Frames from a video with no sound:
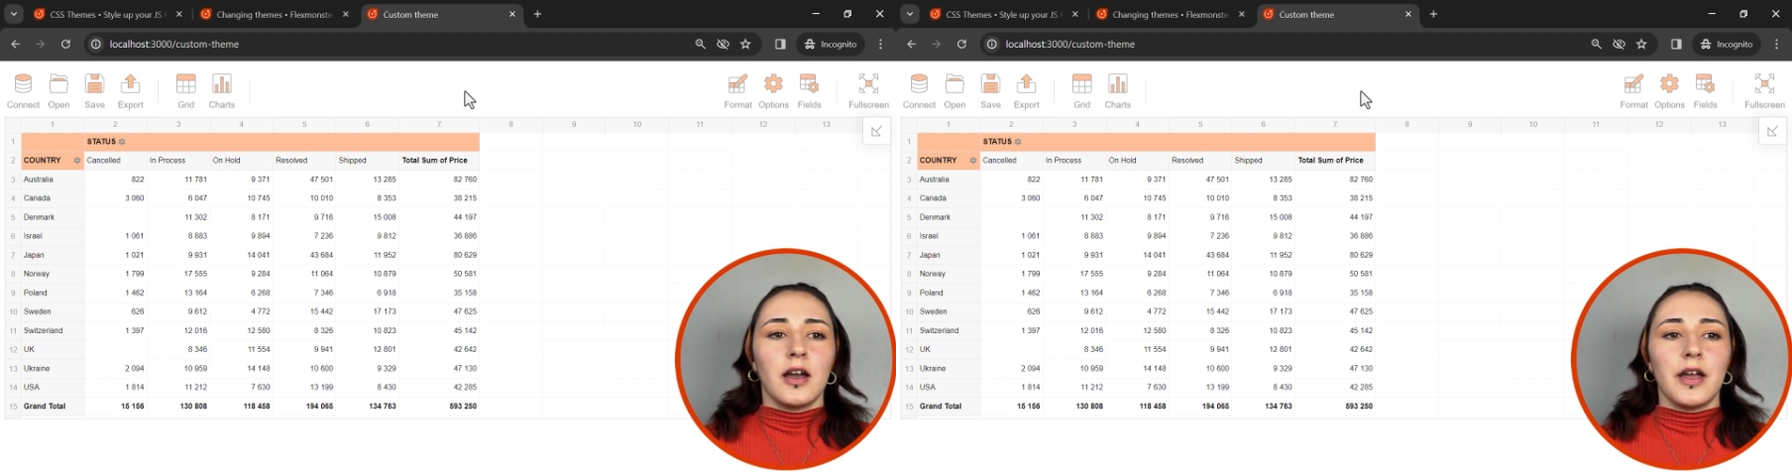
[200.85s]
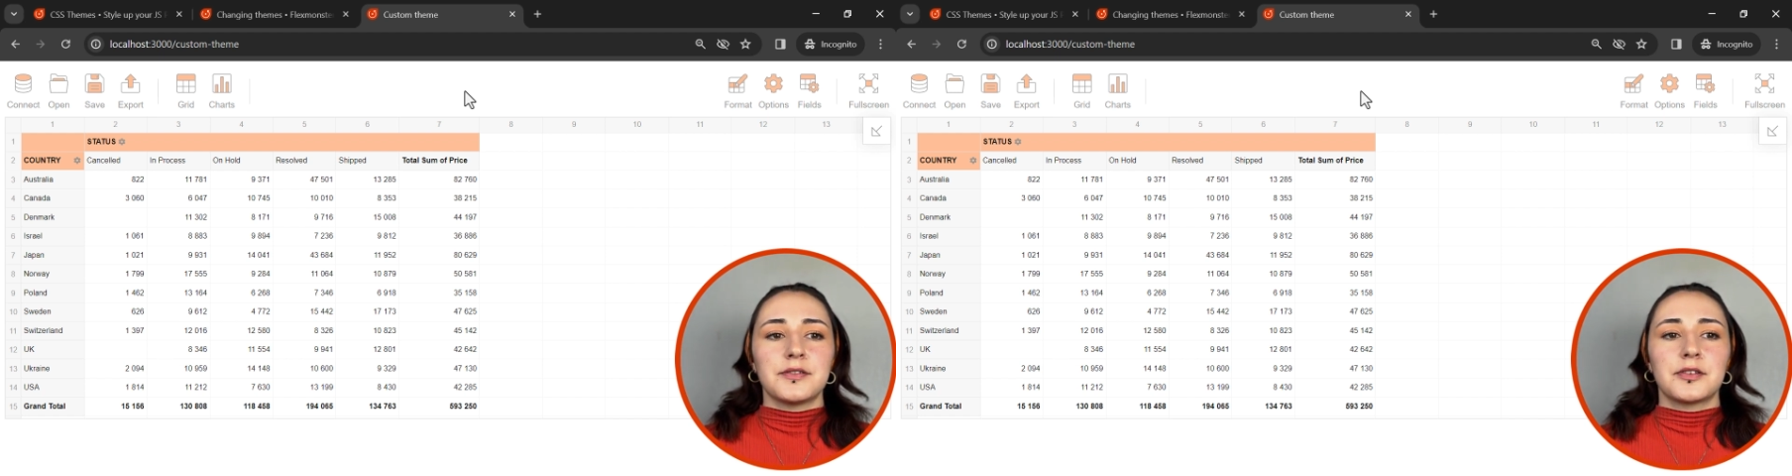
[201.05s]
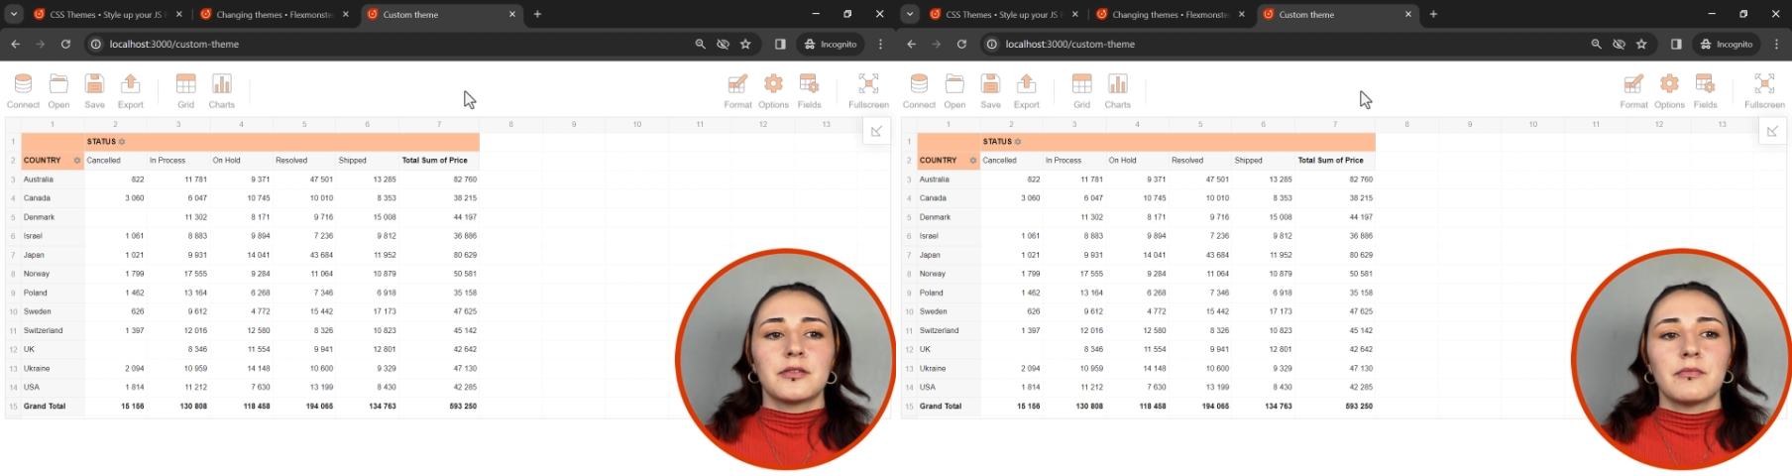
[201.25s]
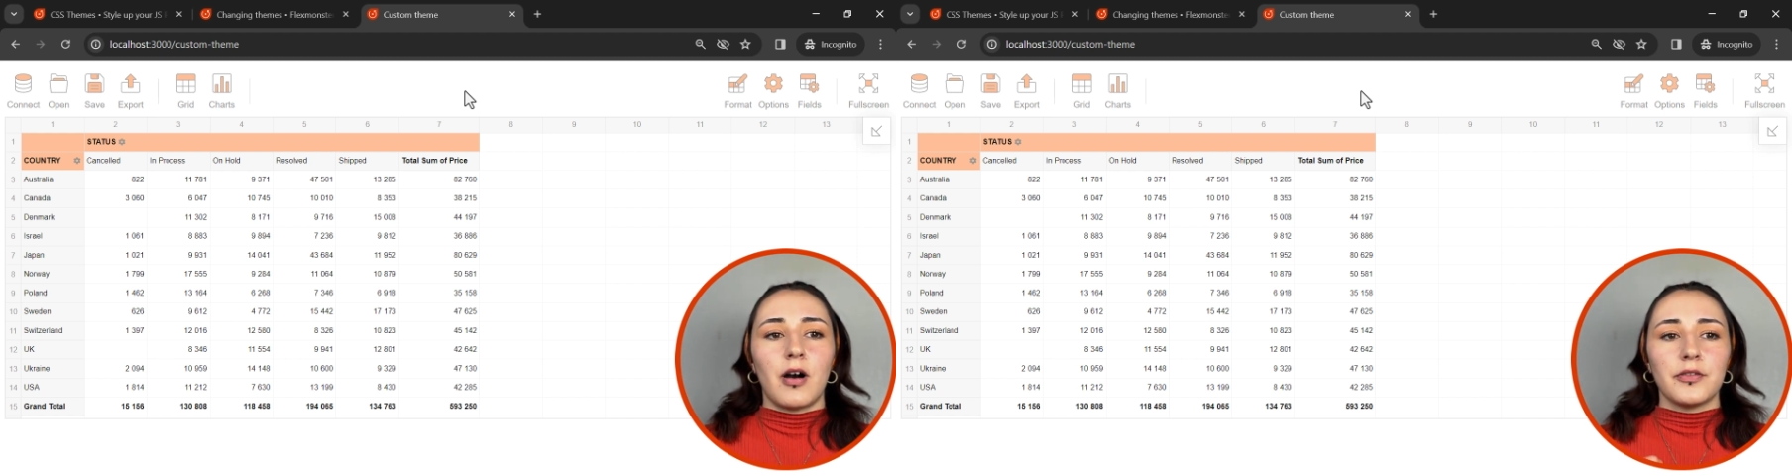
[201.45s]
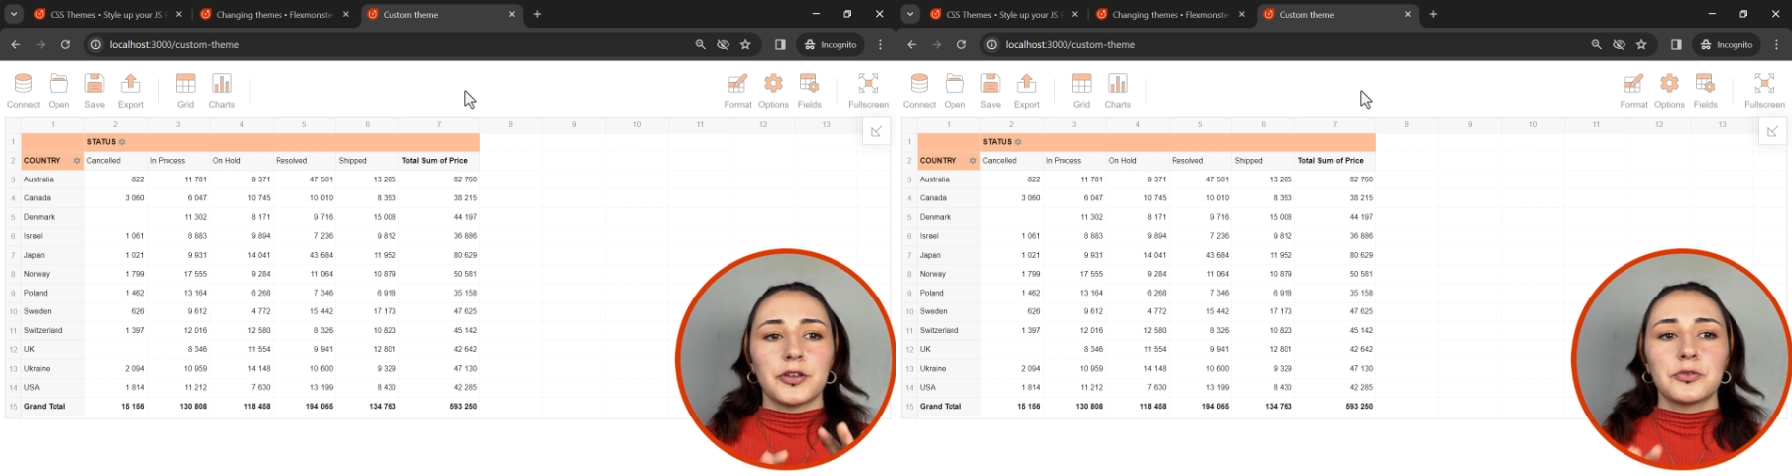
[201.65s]
it
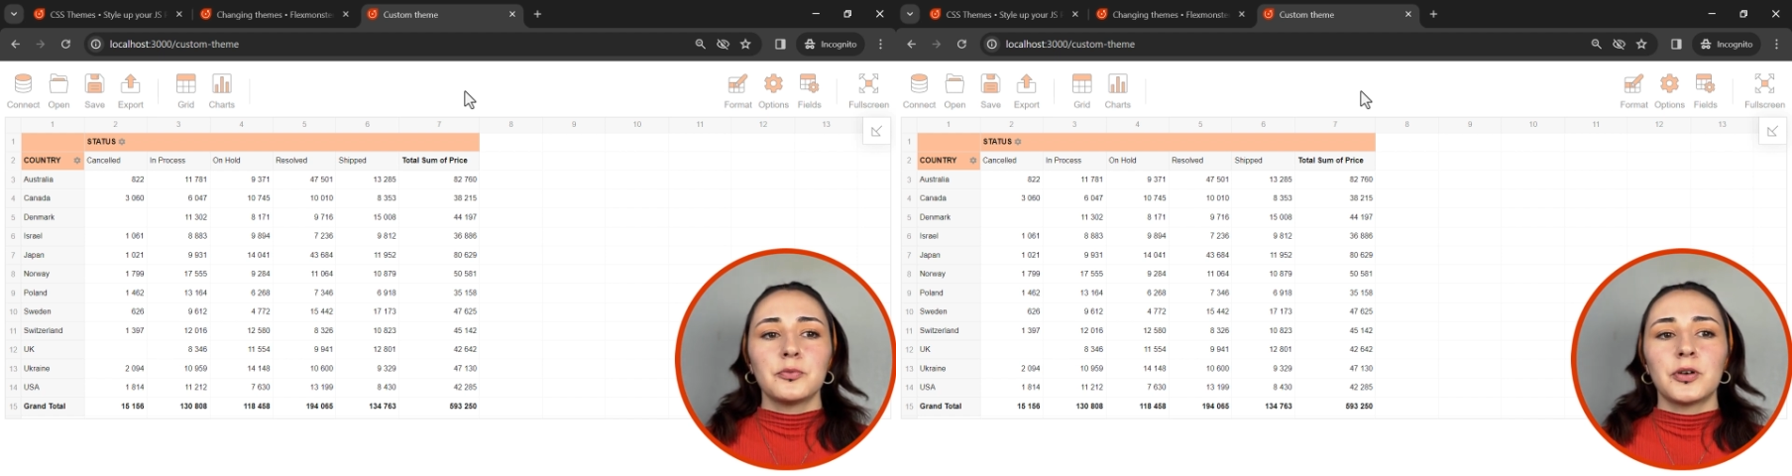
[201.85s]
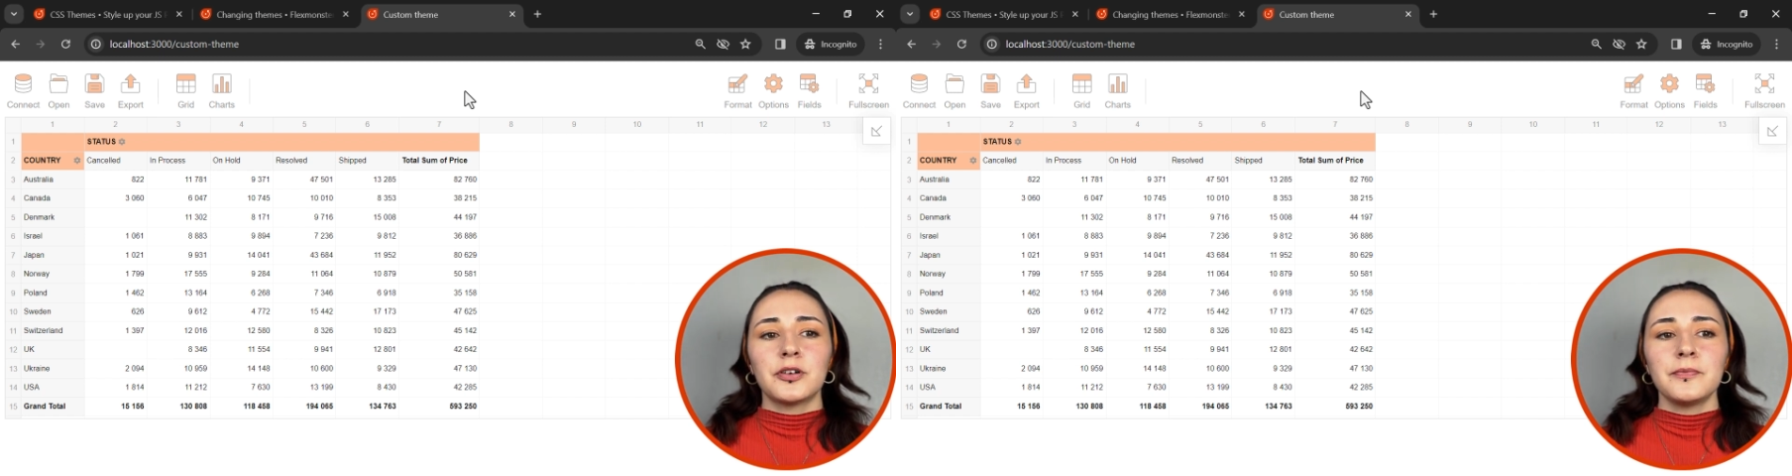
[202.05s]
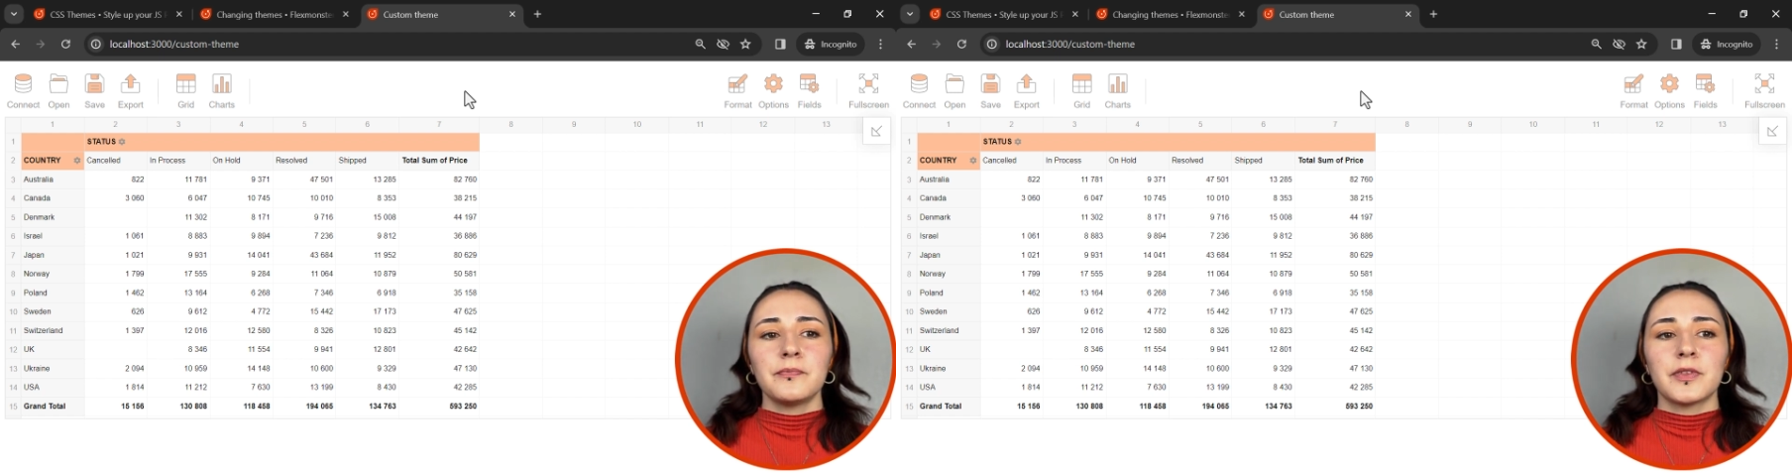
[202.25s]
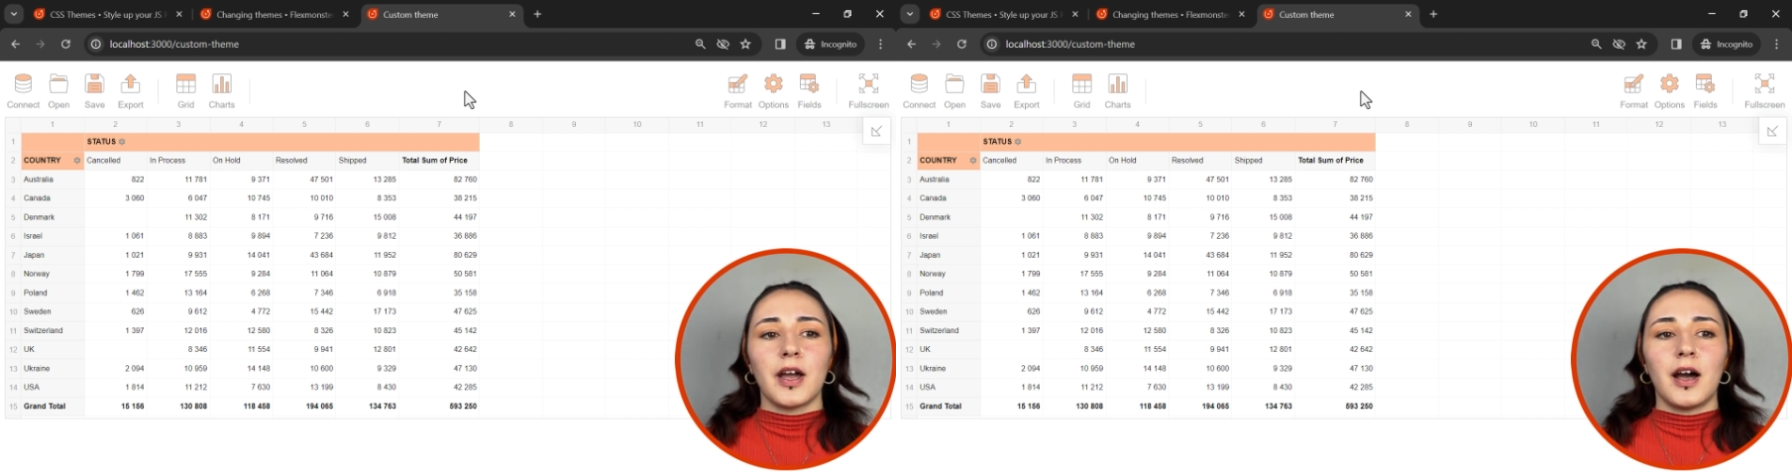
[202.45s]
on the toolbar